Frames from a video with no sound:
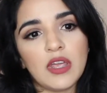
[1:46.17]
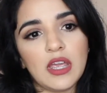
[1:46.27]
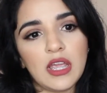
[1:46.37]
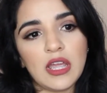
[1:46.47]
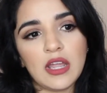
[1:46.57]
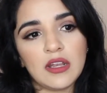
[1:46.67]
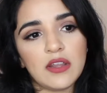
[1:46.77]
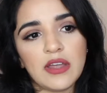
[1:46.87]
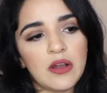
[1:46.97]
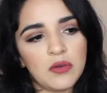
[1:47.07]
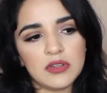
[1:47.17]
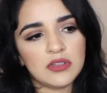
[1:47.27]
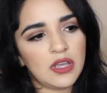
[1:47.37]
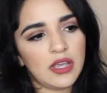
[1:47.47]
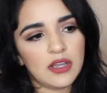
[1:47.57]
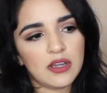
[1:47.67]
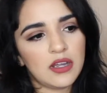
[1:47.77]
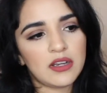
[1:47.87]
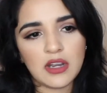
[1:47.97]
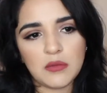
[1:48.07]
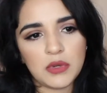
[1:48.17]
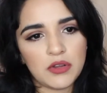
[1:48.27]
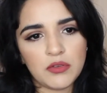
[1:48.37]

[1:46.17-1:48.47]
And that was a nightmare,